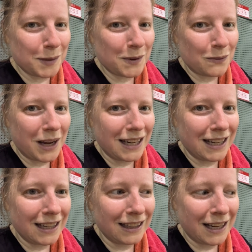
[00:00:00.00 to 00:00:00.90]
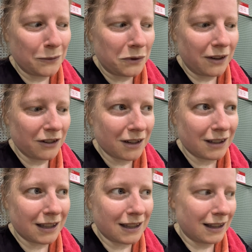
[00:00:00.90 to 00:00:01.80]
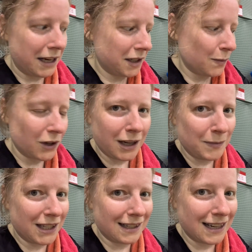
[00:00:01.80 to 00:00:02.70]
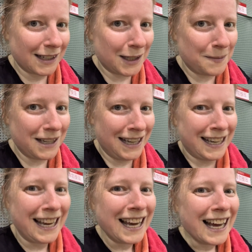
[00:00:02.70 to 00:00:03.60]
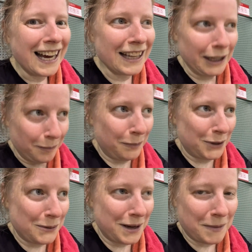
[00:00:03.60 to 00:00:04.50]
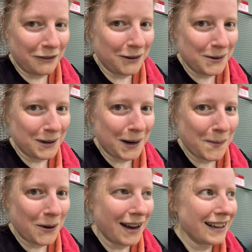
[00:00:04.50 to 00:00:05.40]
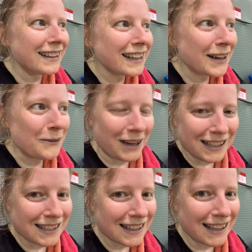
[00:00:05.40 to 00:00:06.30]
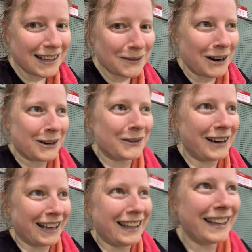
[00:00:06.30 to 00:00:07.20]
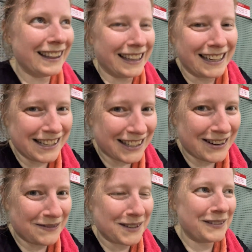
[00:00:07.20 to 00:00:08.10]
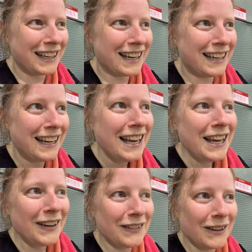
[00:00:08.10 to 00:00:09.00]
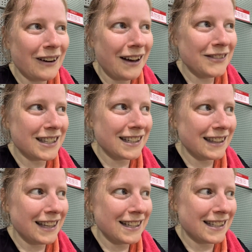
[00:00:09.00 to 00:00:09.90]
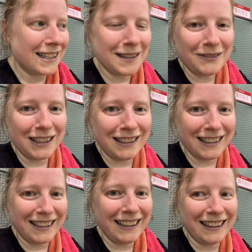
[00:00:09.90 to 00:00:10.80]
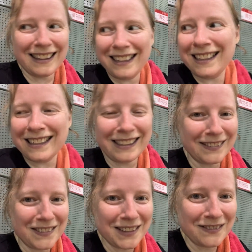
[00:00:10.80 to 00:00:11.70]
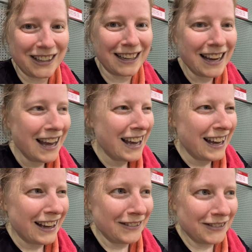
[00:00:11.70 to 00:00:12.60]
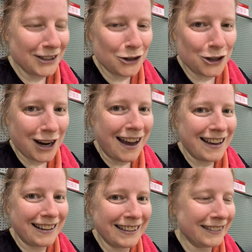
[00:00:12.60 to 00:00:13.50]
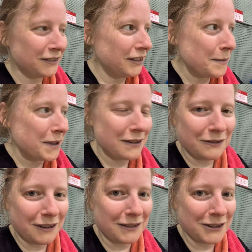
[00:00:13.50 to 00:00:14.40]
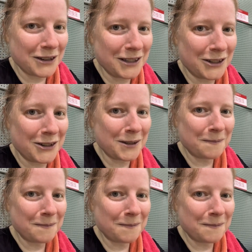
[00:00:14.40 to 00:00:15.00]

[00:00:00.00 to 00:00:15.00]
been waiting, like whenever like someone comes sits next to me, I like put away my phone and I'm quiet, and then I wait till they like walk away and then I start filming again, even though obviously they see me and they can hear me, but I feel shy filming in front of strangers.